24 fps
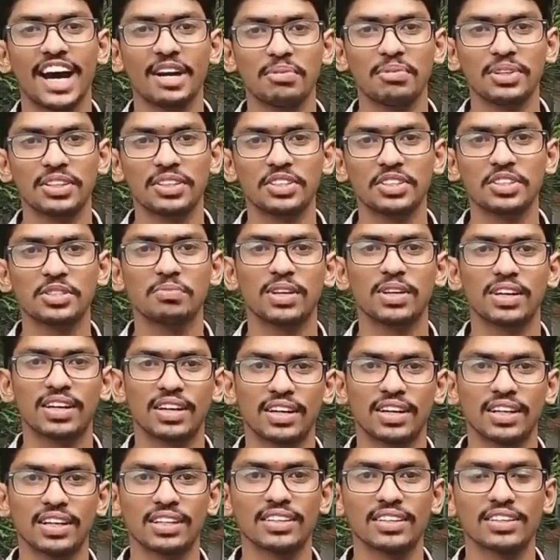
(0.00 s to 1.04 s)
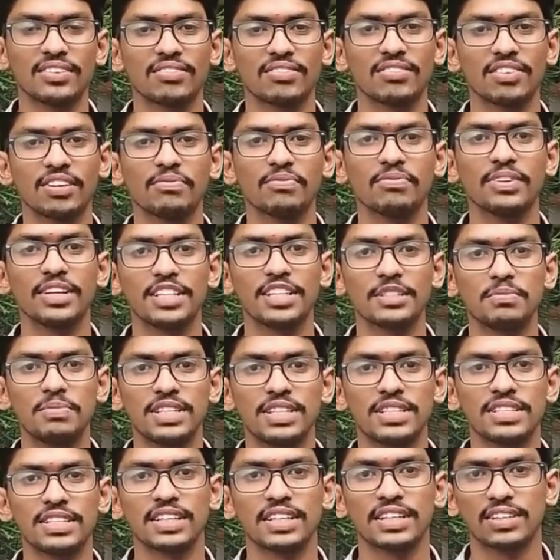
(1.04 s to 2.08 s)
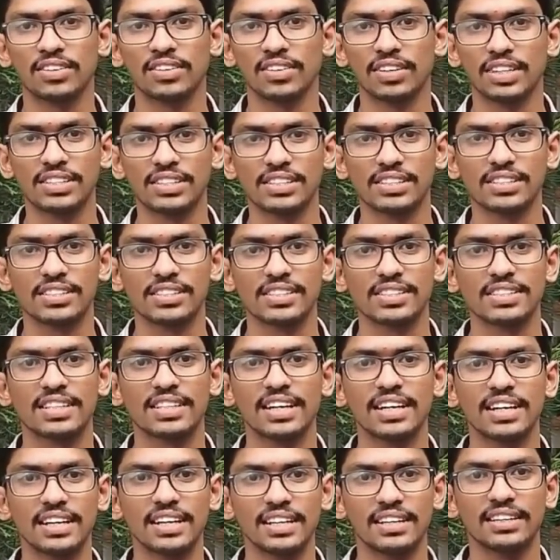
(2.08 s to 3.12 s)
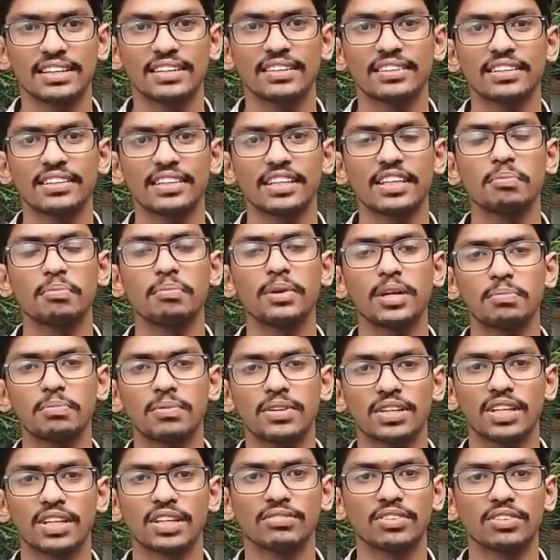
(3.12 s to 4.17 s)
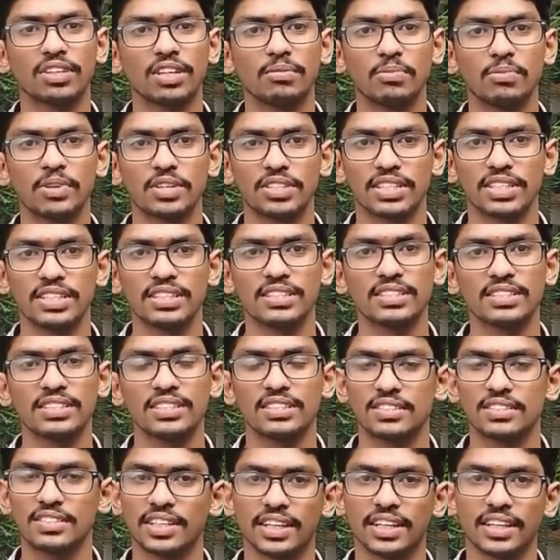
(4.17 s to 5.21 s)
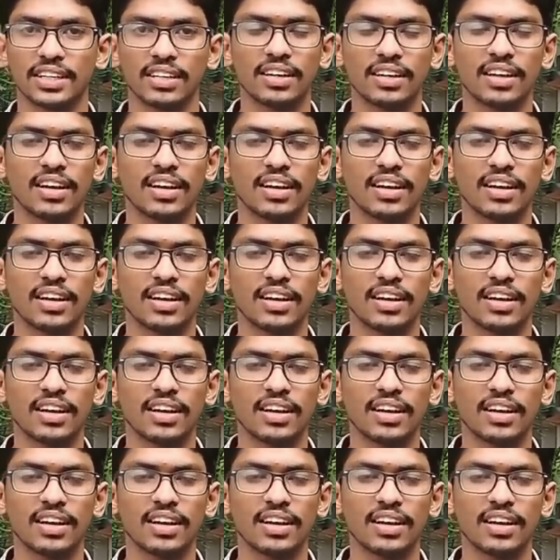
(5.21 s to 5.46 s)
I am Nitish Kumar R from VSB Engineering College, studying in Department of Computer Science Engineering.